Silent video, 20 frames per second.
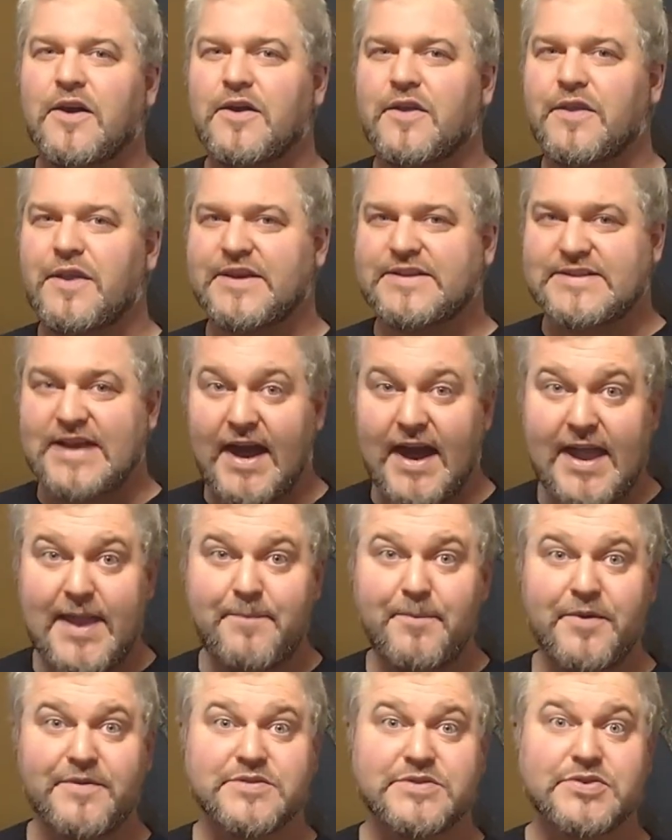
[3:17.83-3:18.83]
the
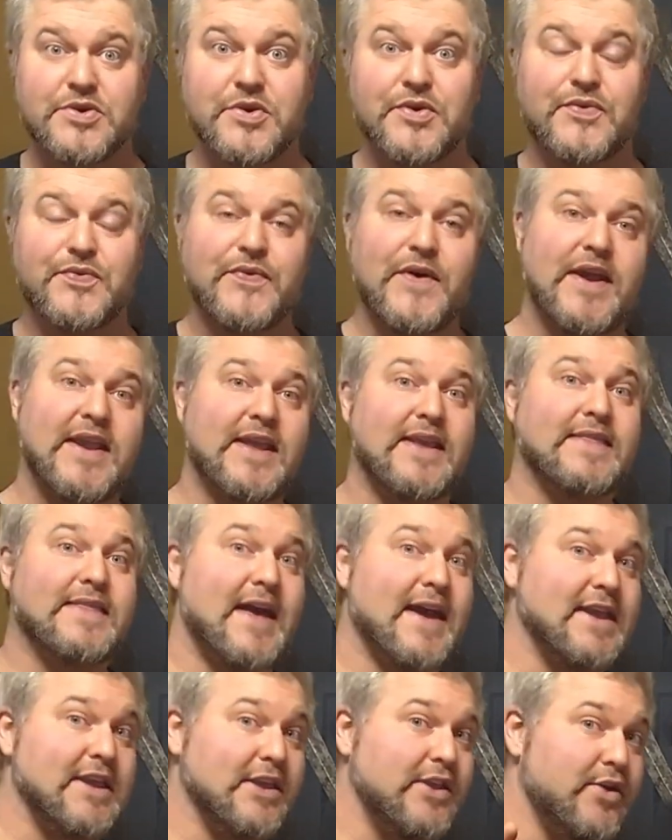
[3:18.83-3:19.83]
type of sword fighting
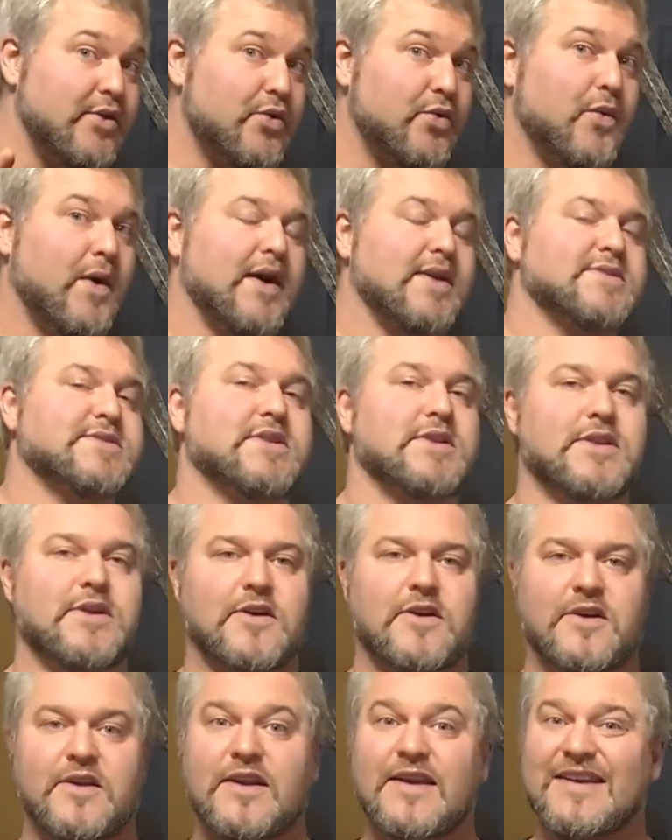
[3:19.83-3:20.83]
that you want to
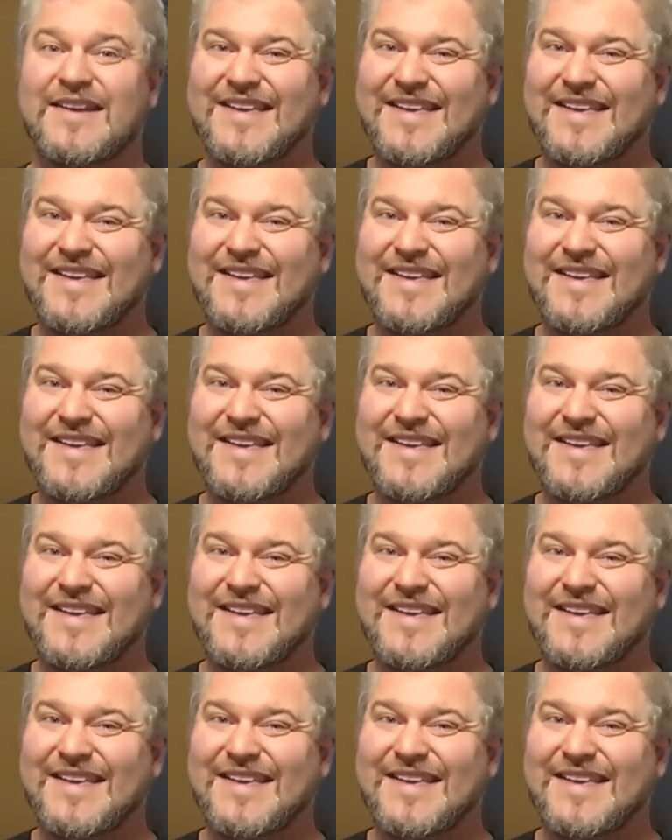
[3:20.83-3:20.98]
learn